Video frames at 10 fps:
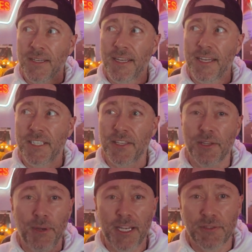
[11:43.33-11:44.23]
Is it
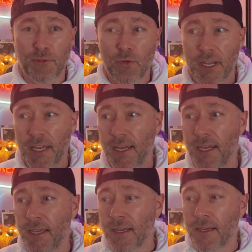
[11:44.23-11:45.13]
the best
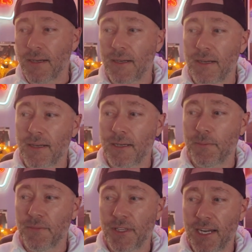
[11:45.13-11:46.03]
4K
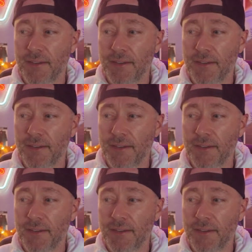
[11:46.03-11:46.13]
that